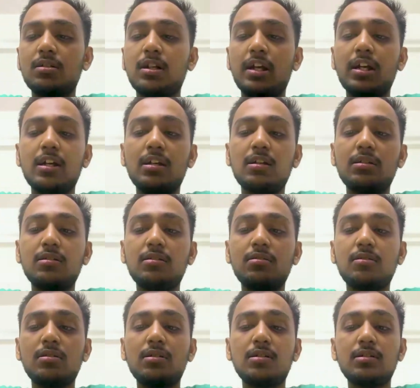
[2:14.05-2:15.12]
And
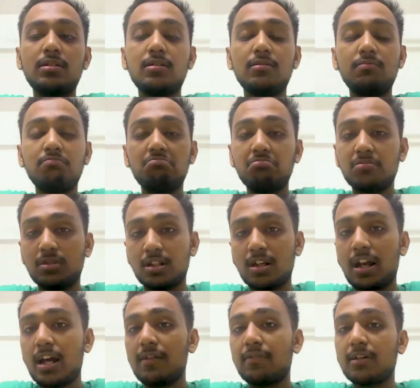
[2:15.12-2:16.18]
the
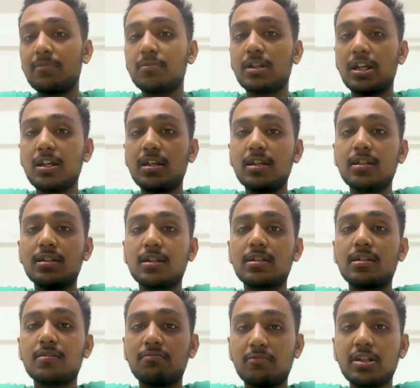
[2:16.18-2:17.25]
life I'm thinking that
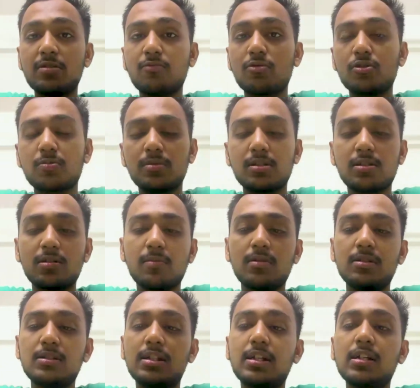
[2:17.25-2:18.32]
it was miserable
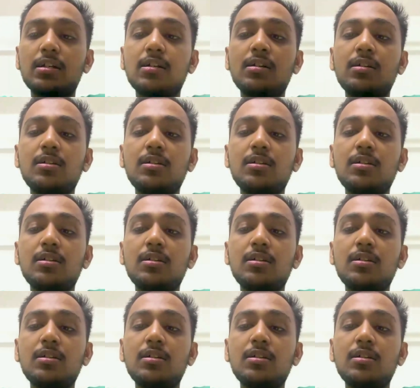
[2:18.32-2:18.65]
there.